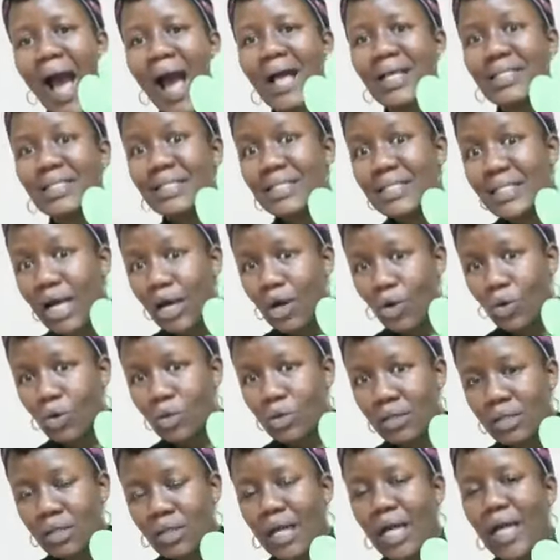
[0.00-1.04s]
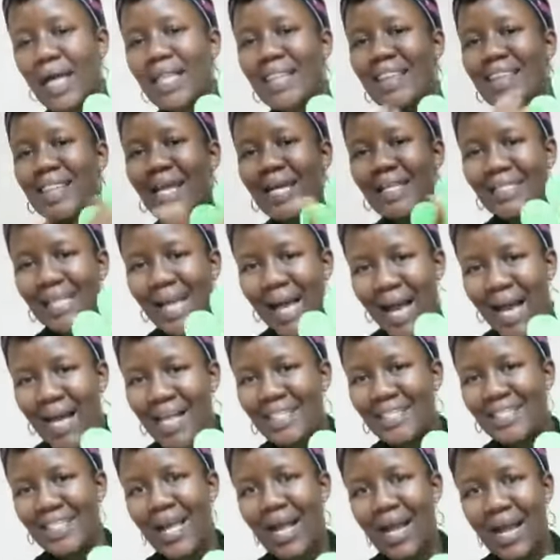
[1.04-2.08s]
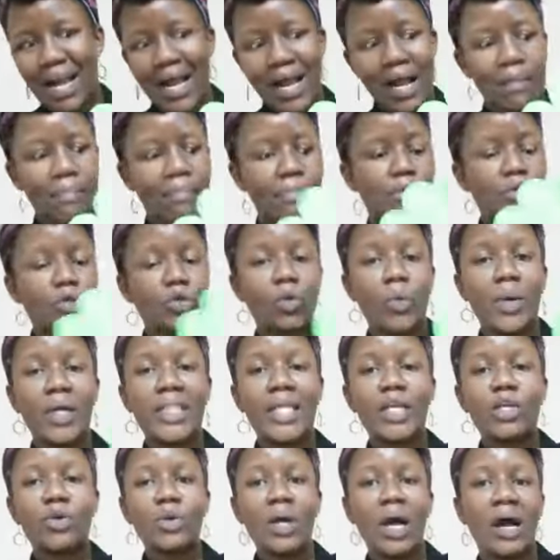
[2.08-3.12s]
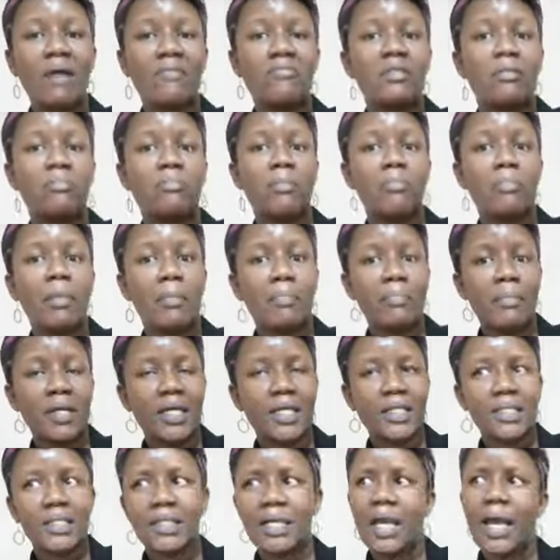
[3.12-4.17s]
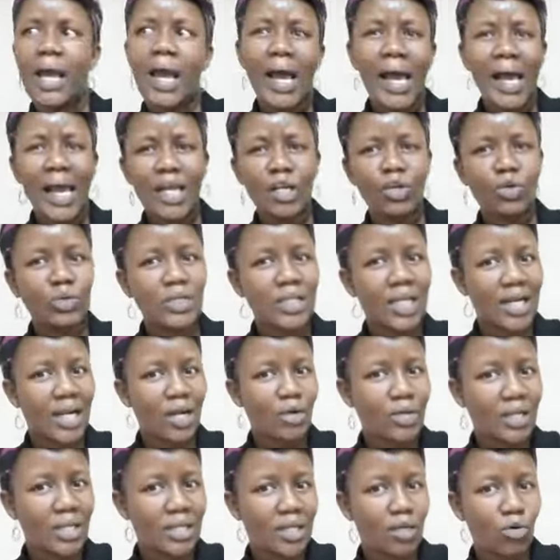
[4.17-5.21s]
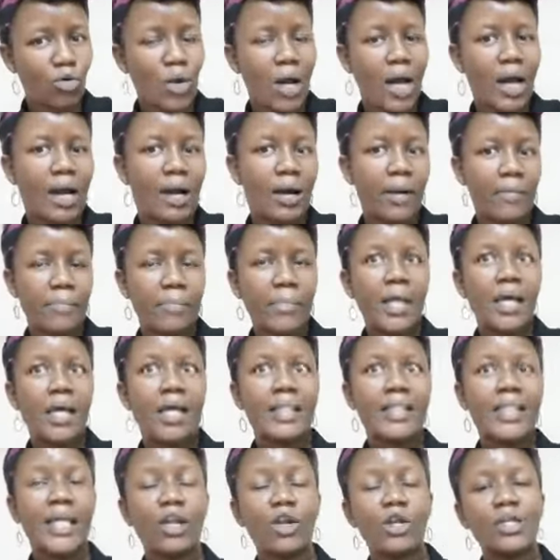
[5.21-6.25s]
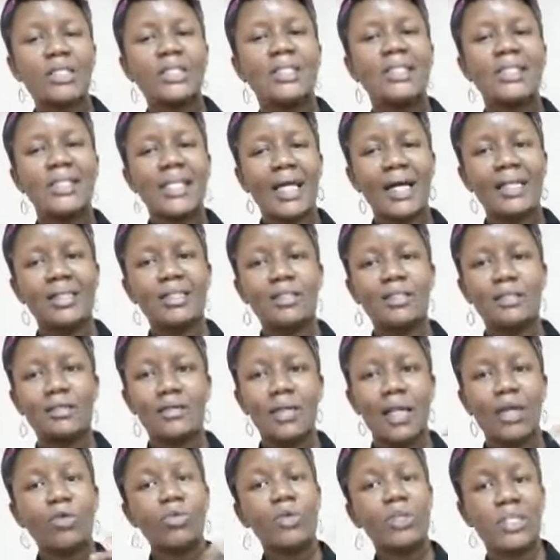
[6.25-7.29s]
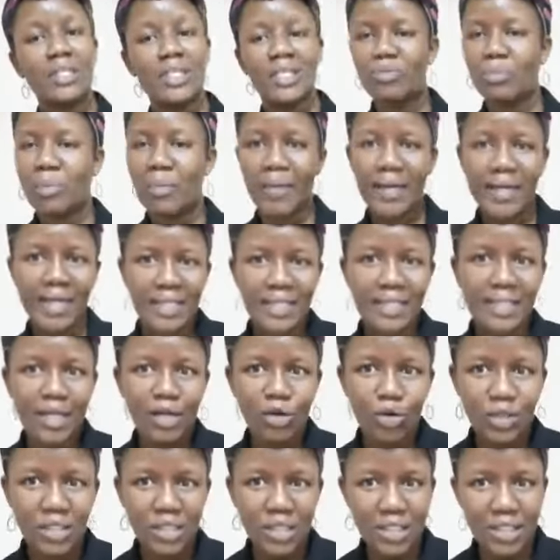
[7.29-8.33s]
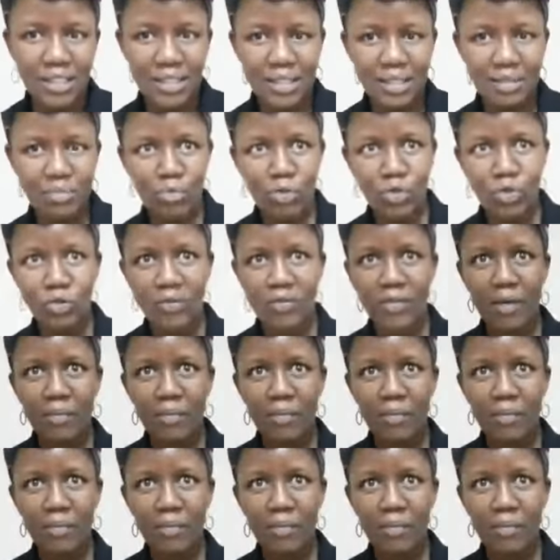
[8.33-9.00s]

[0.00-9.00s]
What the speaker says: a circle that has a gap. So whether you have the paper plate, I looked around and they're not that, like within the supermarkets, they're not easy. Most of